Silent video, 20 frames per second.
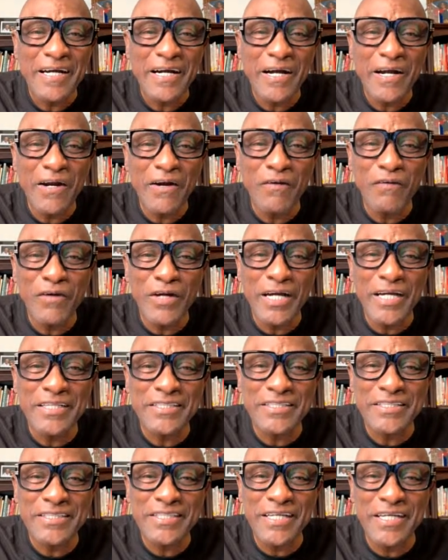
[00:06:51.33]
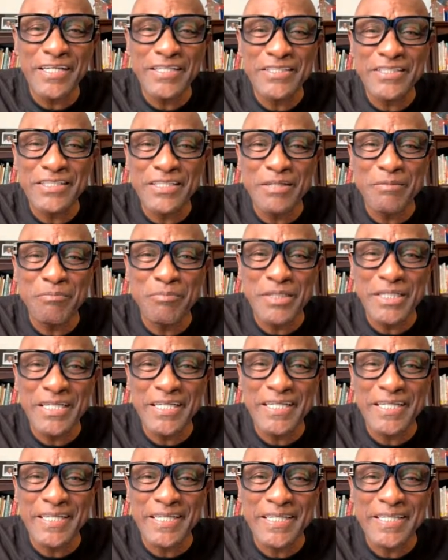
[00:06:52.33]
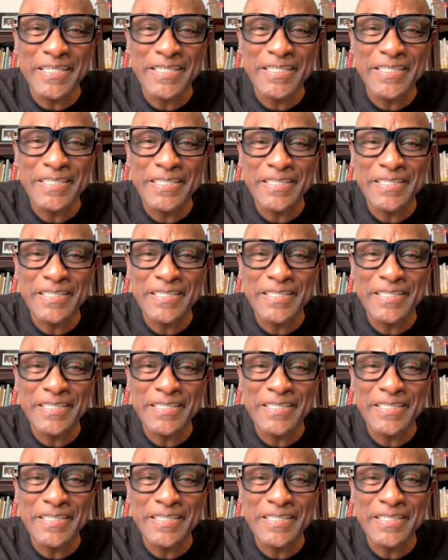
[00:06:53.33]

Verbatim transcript: All right, Stacy B.